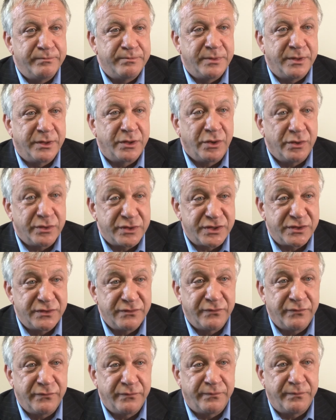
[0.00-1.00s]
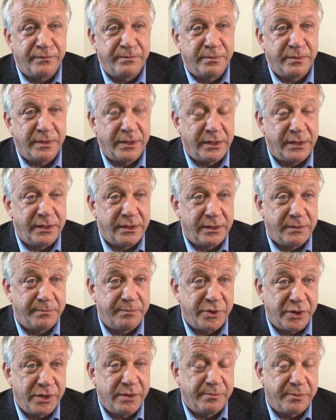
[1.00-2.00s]
The cost of
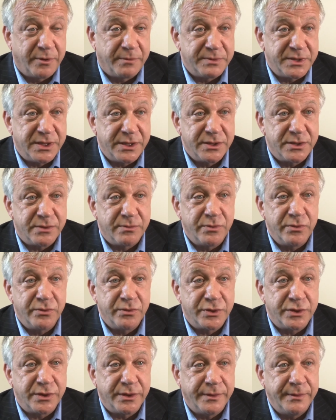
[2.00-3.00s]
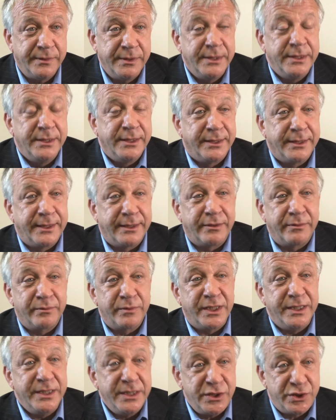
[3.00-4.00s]
putting a property into auction, now
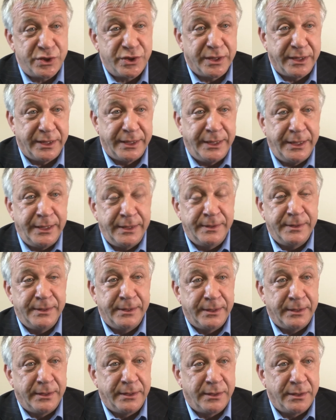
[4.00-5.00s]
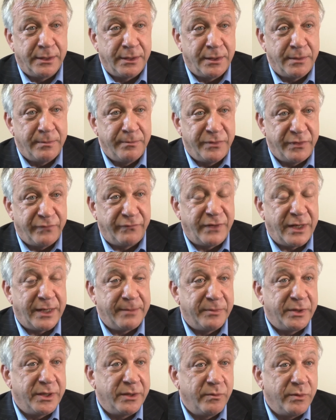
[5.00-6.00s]
initially the
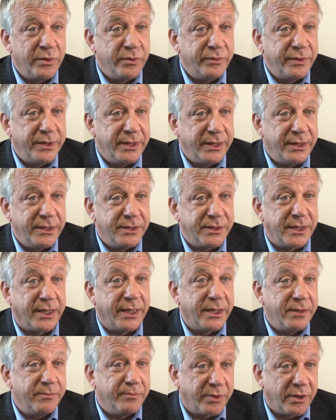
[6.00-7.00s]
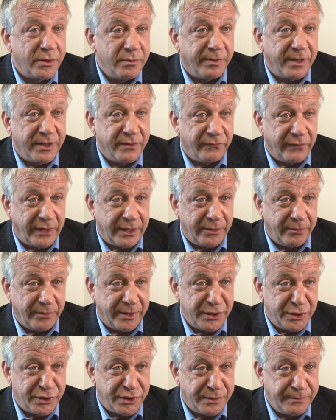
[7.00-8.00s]
family will need a probate
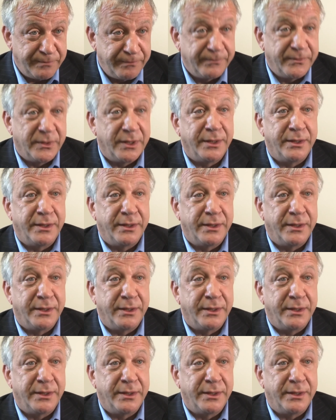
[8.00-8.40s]
valuation,